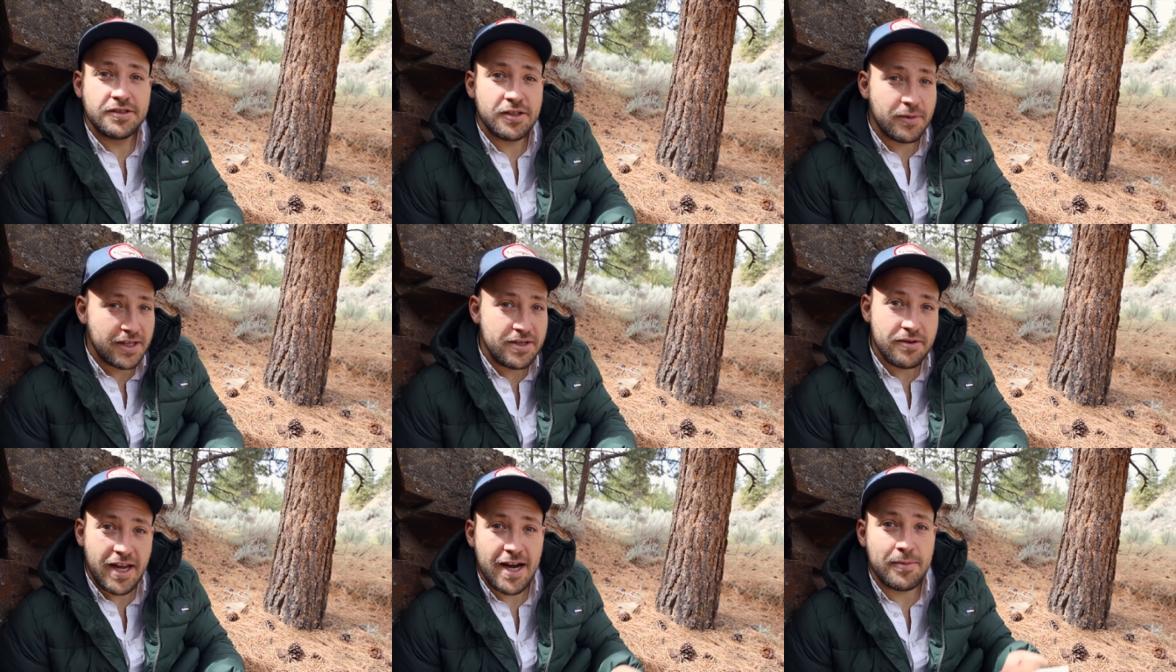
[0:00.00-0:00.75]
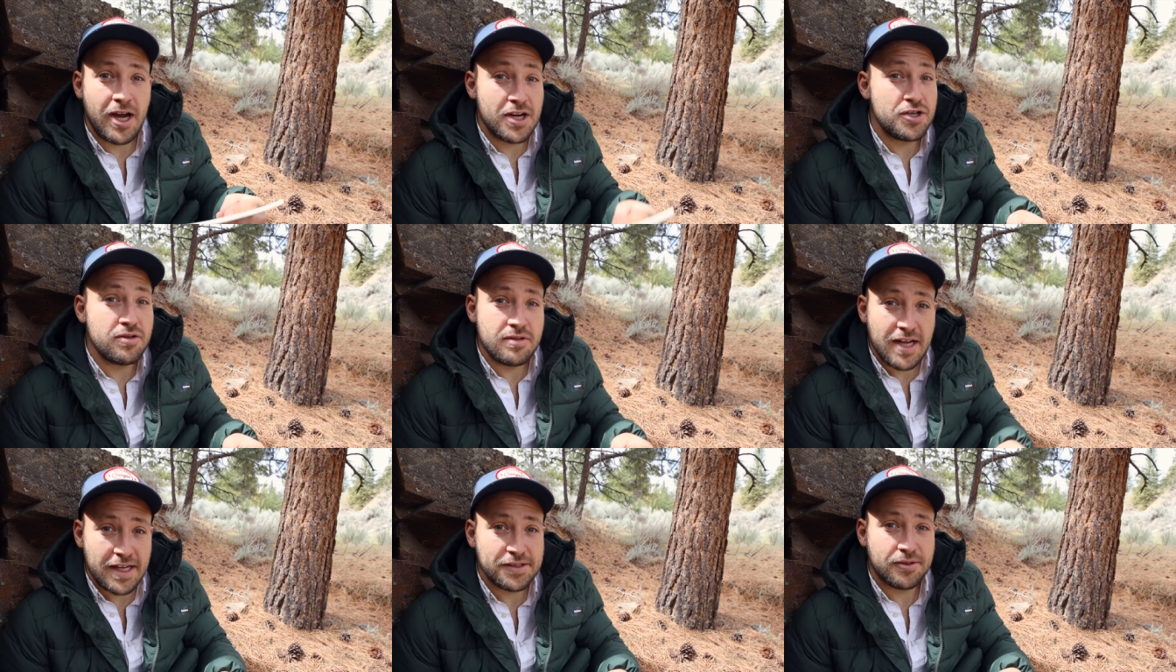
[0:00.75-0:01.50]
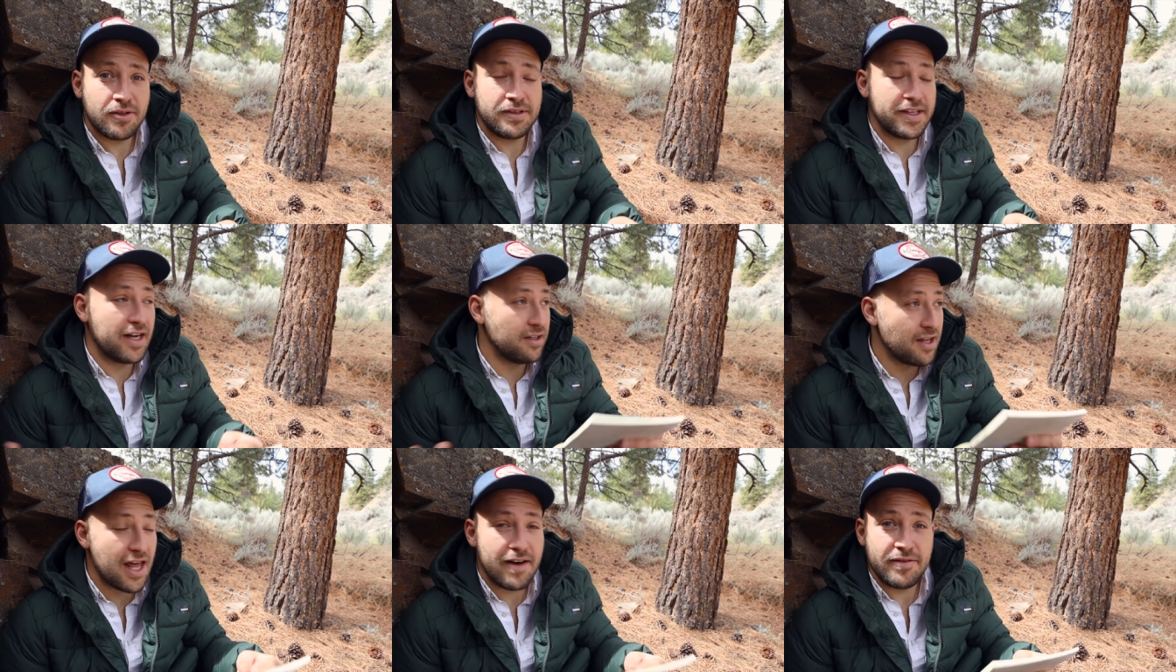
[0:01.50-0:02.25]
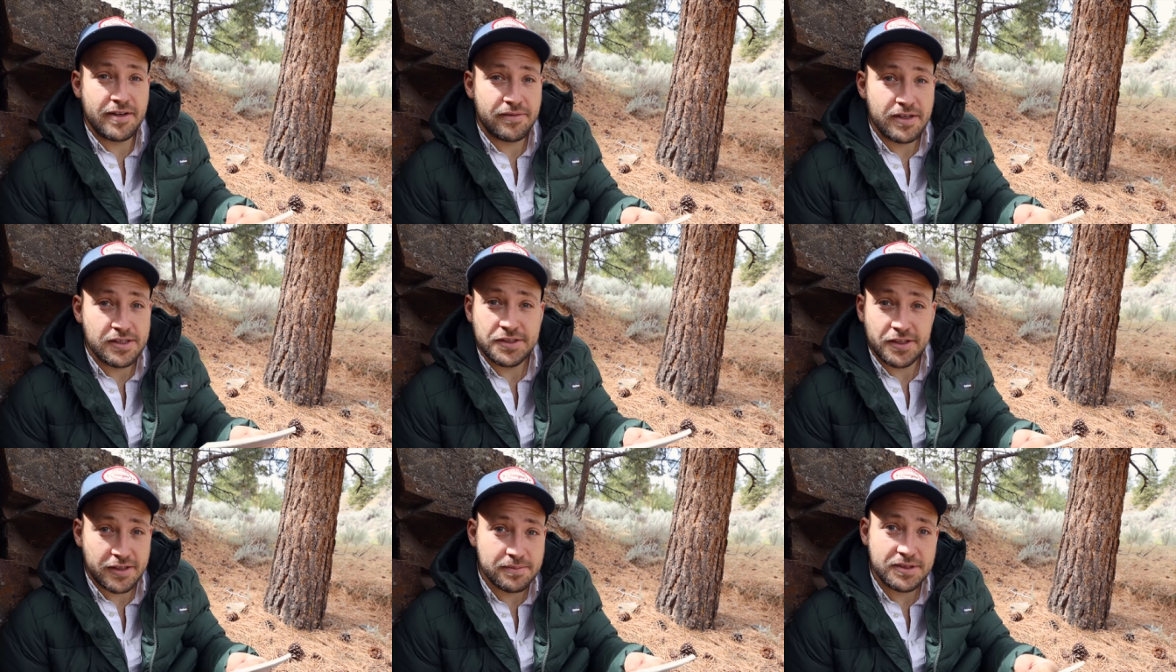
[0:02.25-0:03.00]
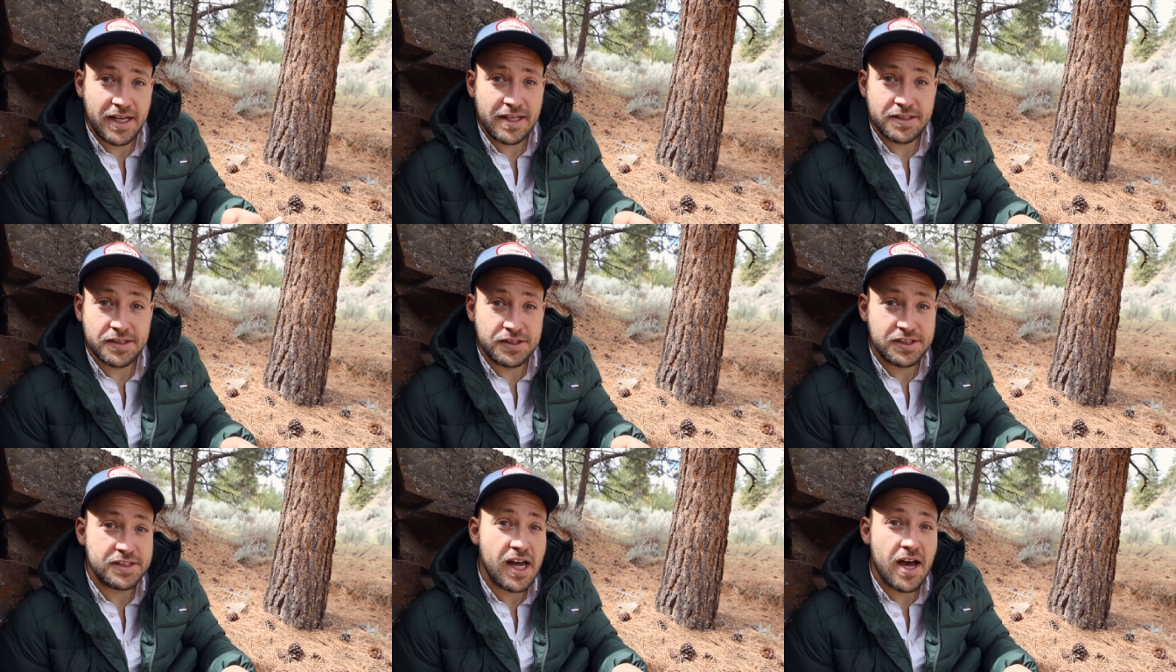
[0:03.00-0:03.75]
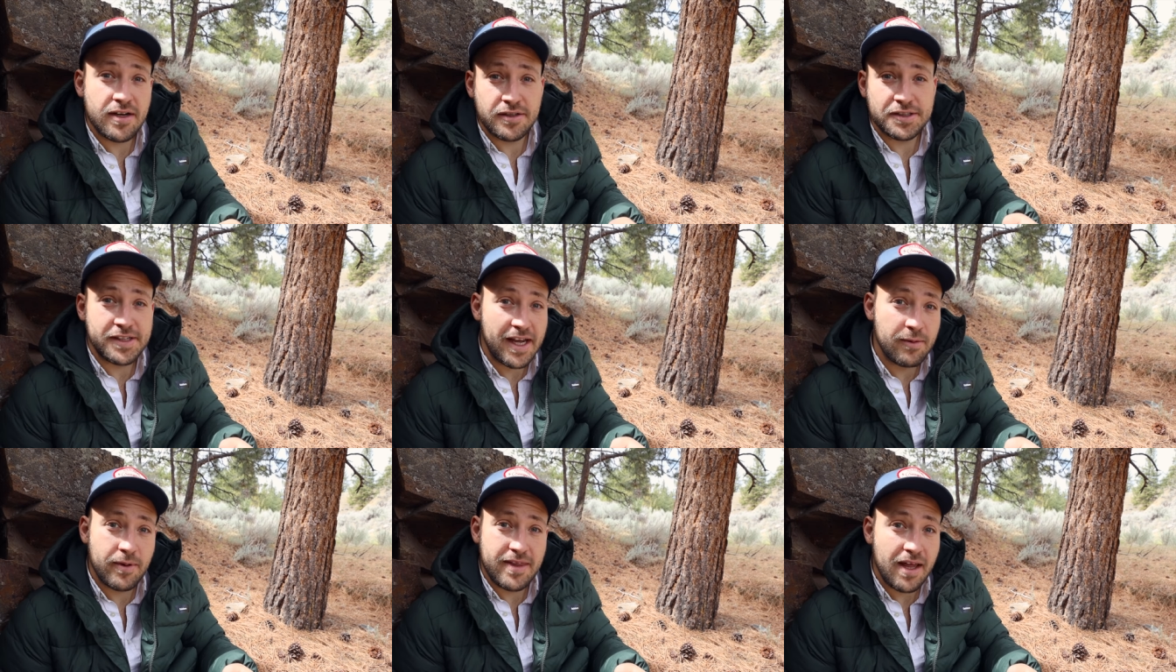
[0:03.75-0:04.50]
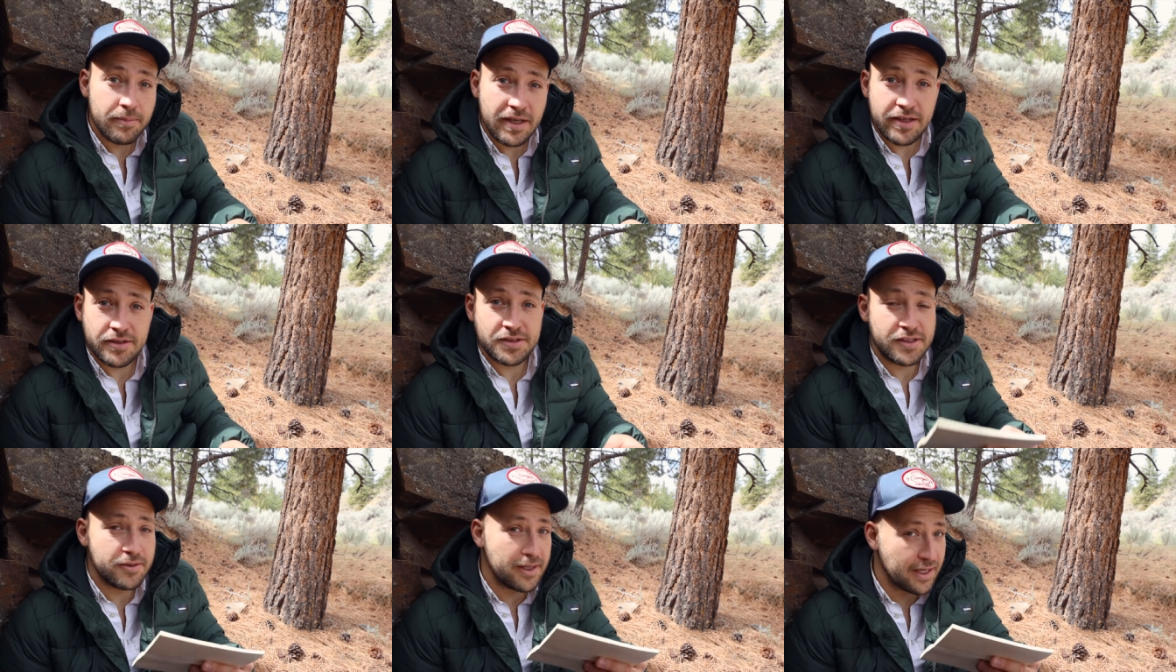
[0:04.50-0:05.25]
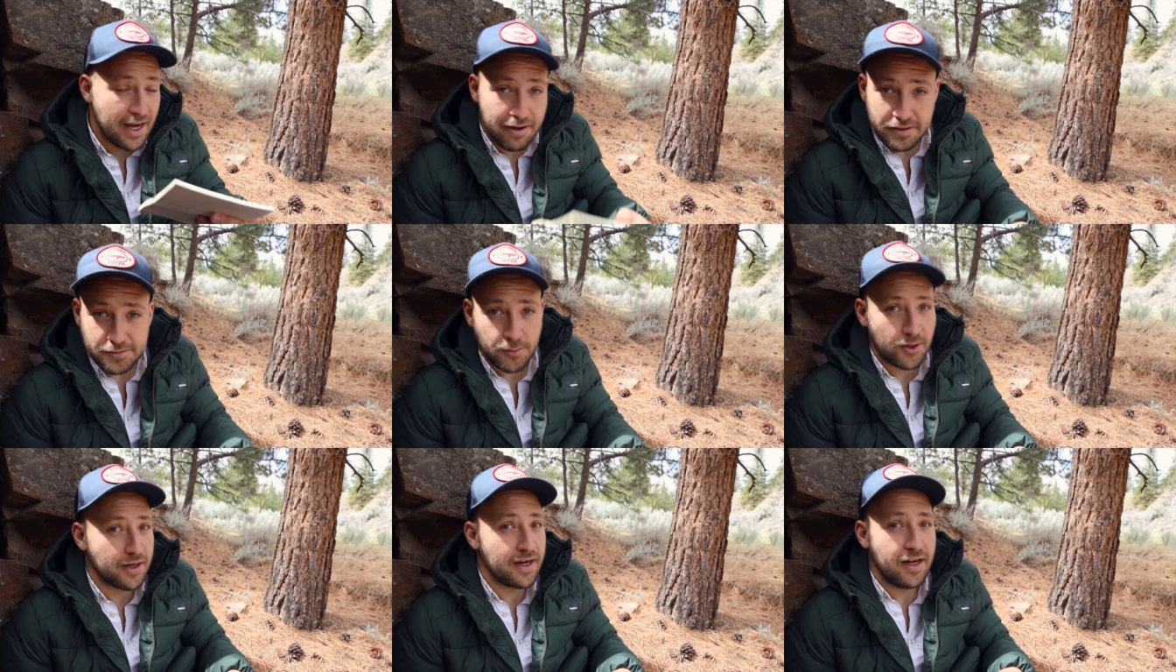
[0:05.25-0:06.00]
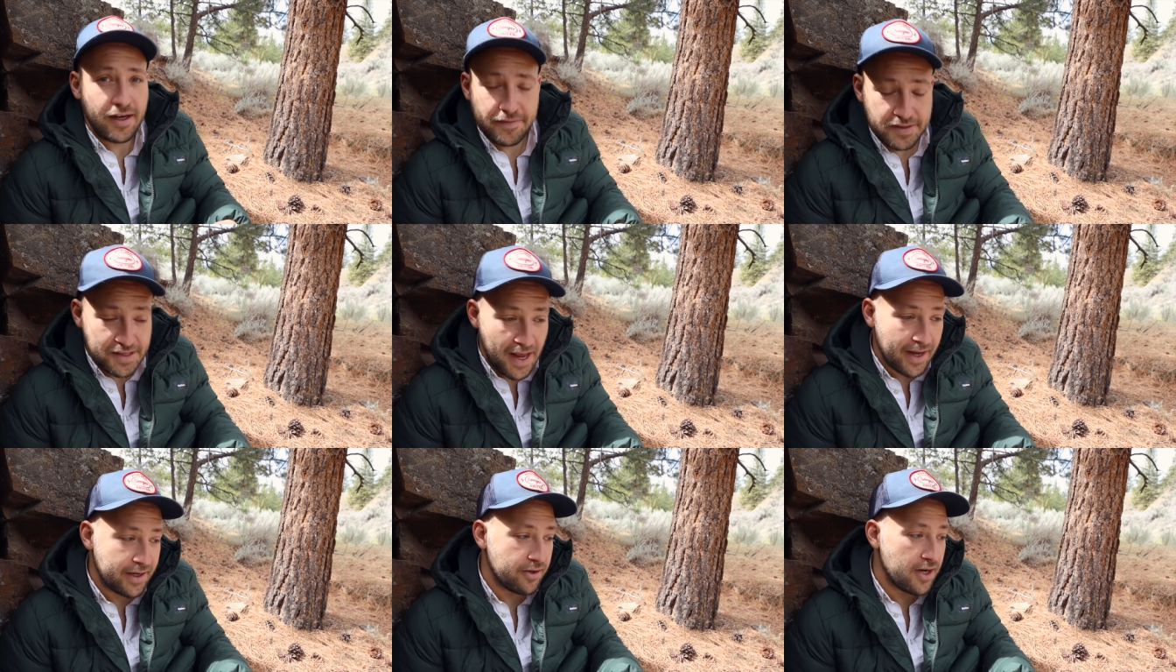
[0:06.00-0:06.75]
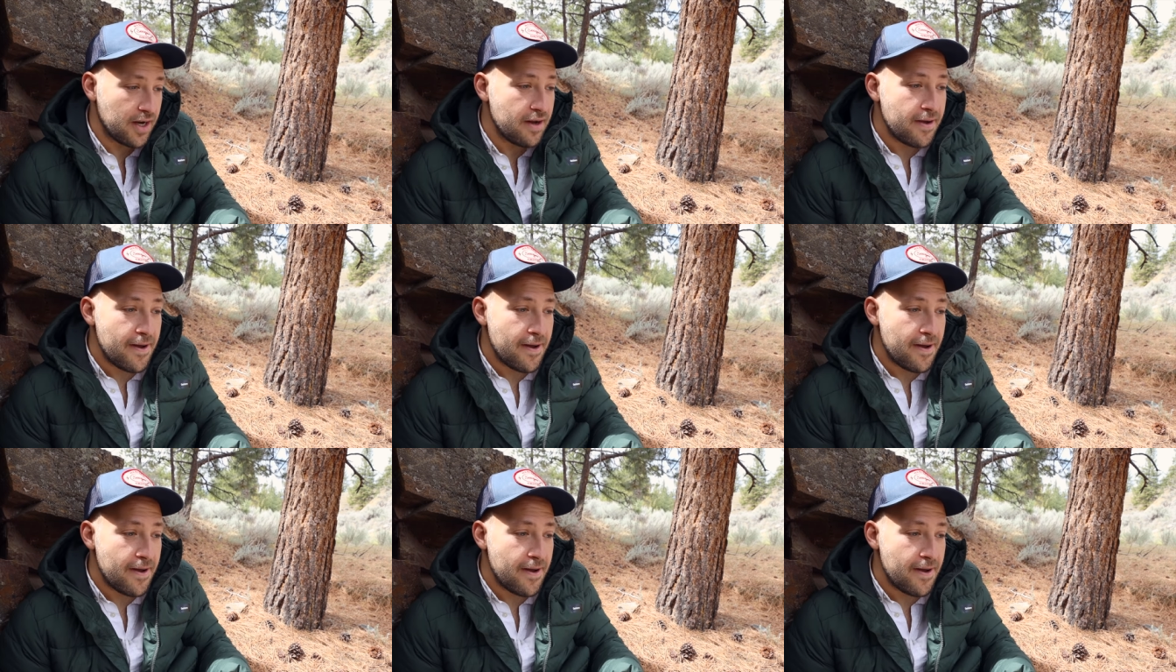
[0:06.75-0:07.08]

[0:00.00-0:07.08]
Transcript: So with a new camera, I shoot test rolls in a lot of different circumstances just to understand what that meter is doing and how it's working, if it's accurate.